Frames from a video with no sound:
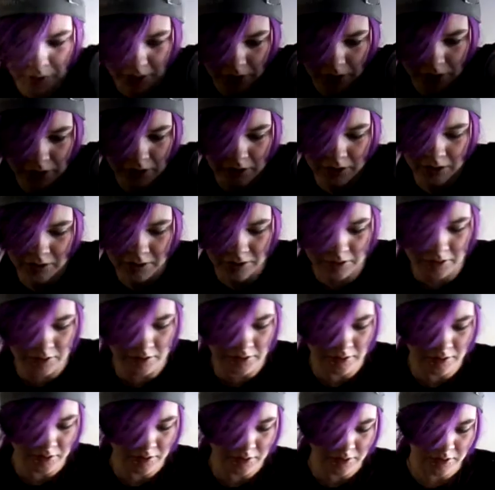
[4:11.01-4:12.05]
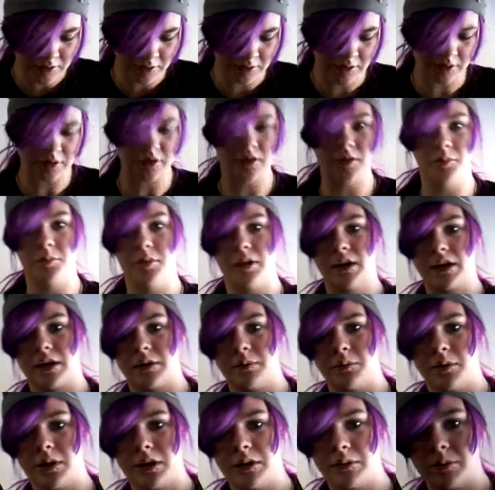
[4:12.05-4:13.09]
bought a black
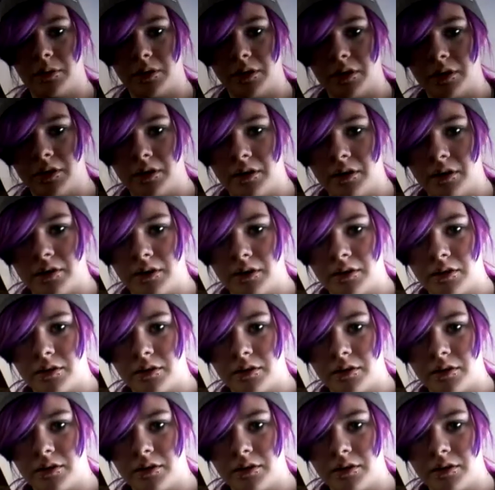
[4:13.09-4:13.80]
and white one.